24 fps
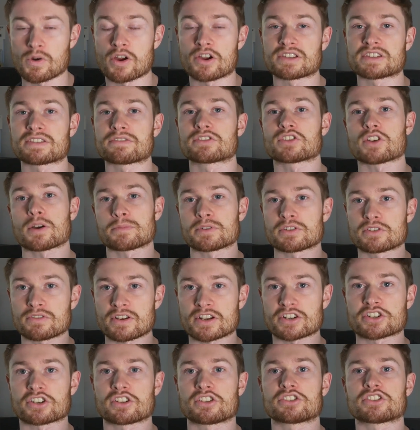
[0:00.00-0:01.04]
Whereas if it's
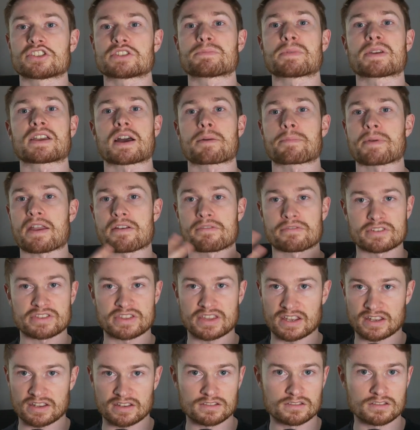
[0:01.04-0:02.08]
omnidirectional, it'll just pick up
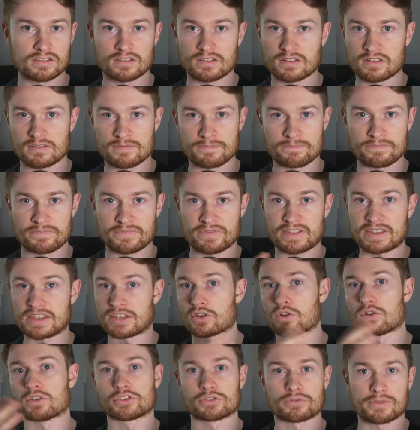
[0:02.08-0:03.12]
everything
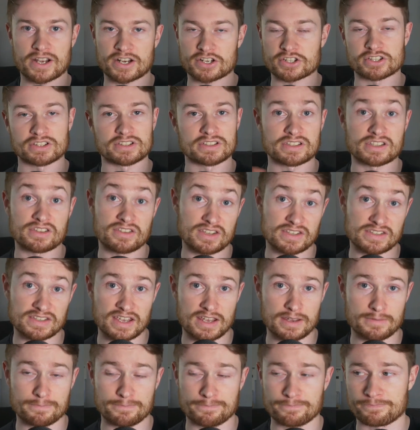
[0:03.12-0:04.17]
in all directions the
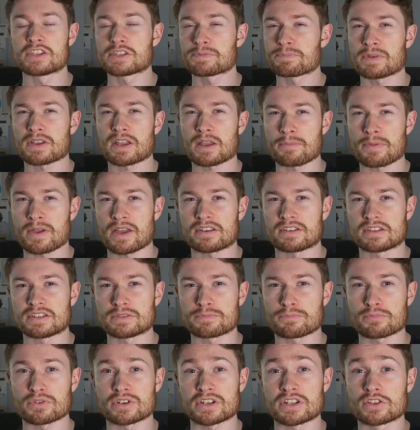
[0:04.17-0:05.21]
same. This pickup pattern
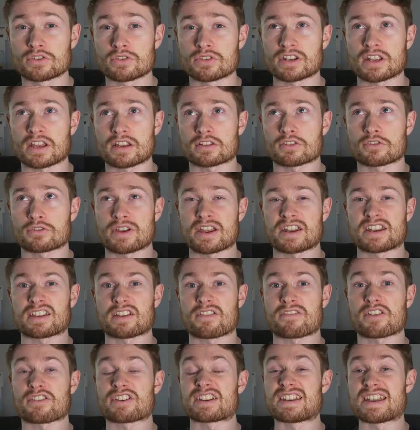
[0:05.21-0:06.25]
is pretty good at
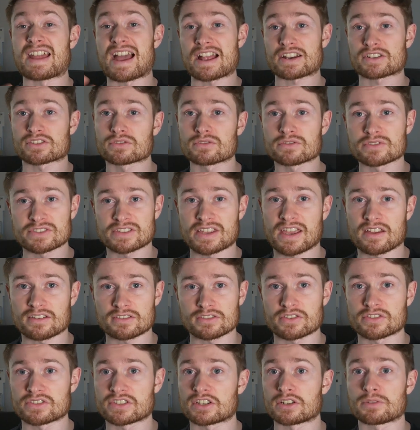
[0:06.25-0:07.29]
creating a very natural
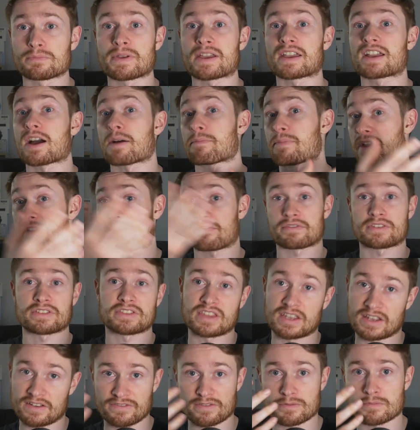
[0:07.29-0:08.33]
sound because it'll pick up
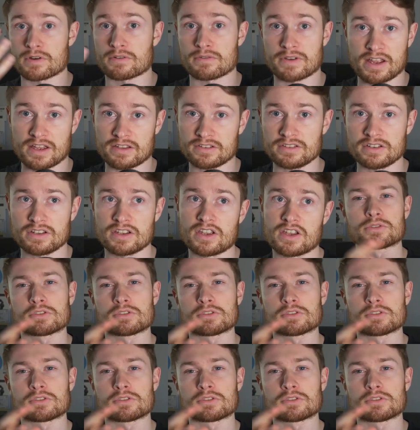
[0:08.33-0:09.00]
everything from around.